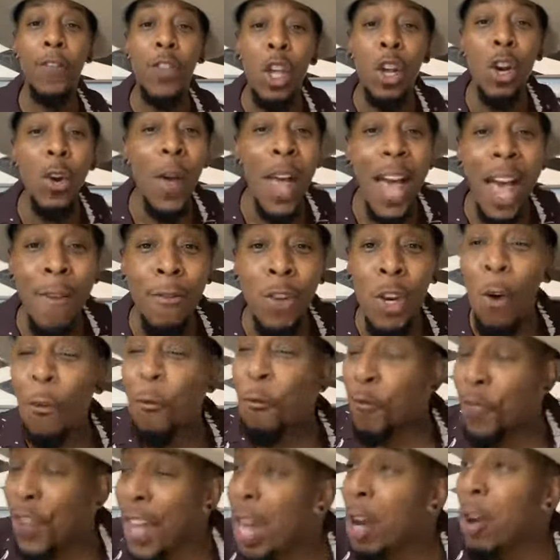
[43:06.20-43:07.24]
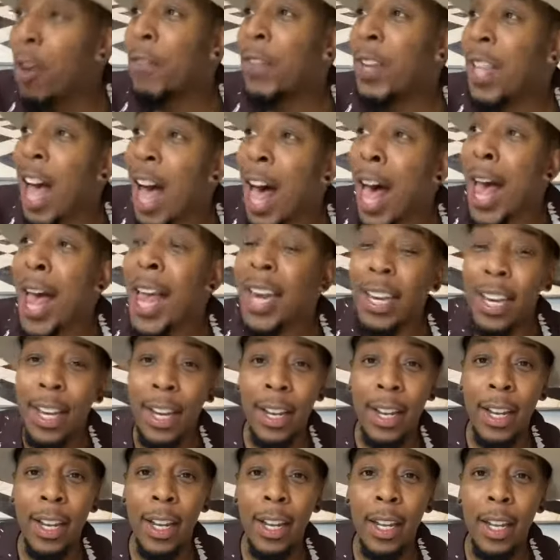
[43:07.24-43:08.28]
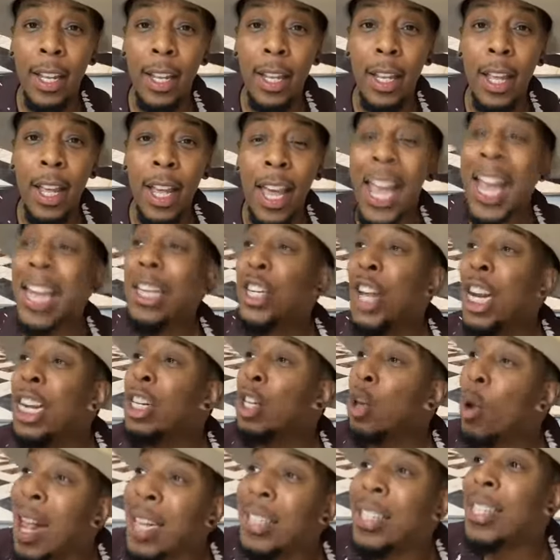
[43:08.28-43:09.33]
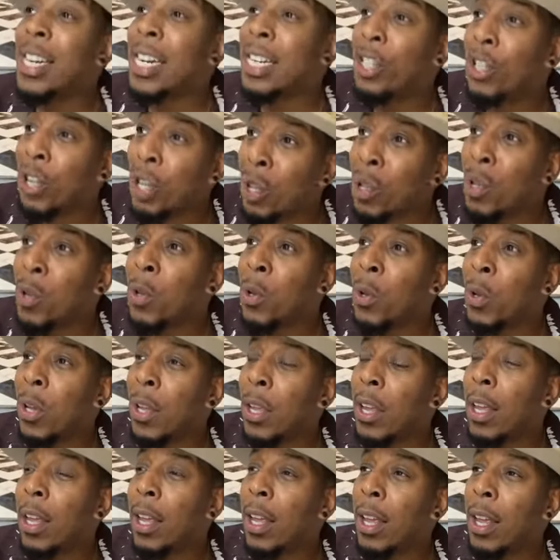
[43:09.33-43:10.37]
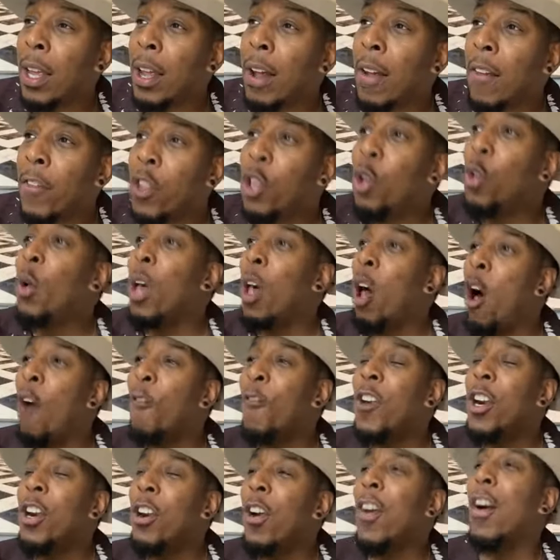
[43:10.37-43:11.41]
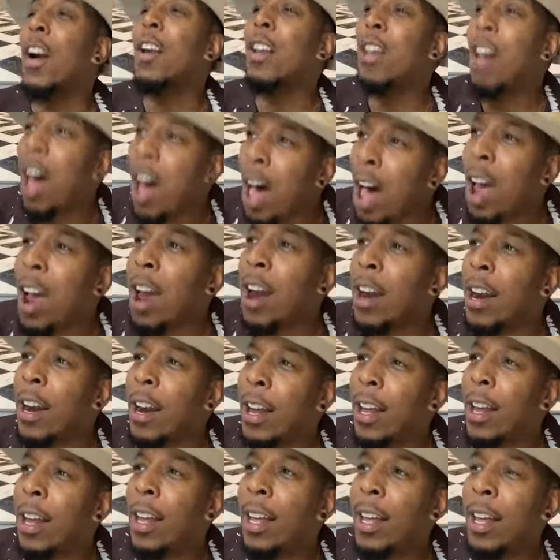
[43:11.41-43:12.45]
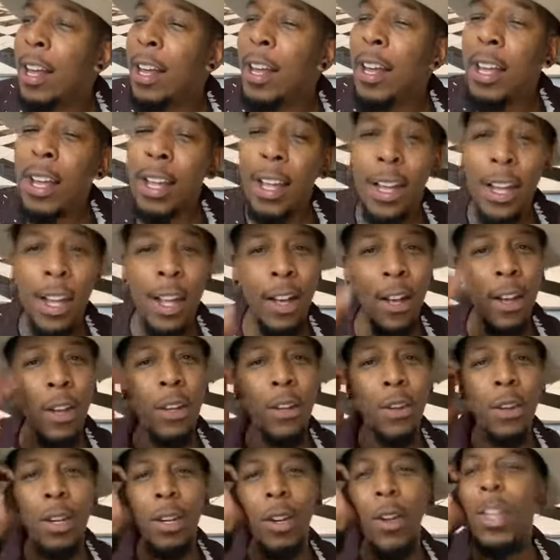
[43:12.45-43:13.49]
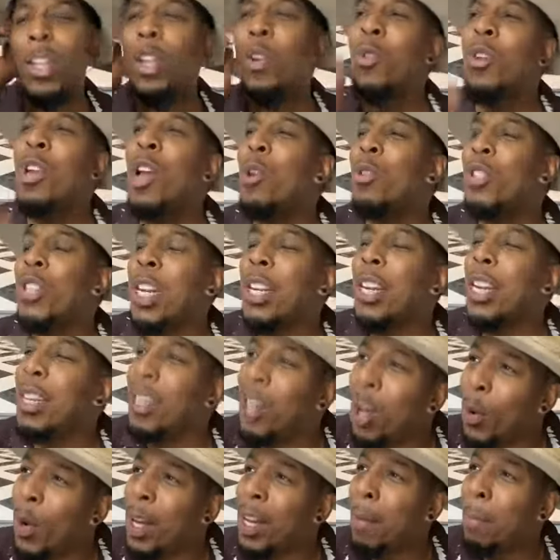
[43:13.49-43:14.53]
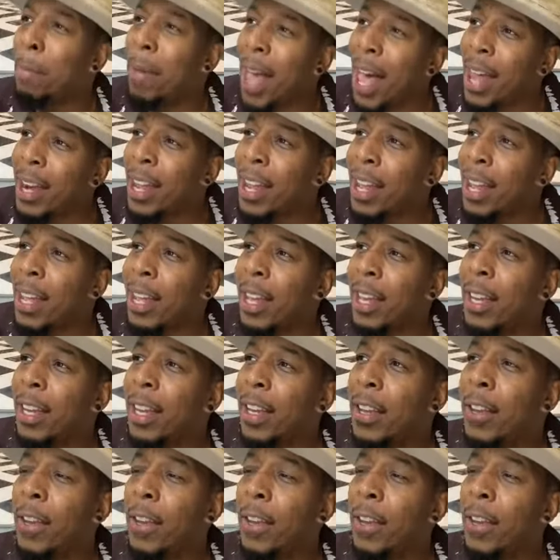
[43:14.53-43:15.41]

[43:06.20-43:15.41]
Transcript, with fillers: You don't have no fear of God, and she trusted you. You offered her a car. Oh Lord, you know she didn't know any better.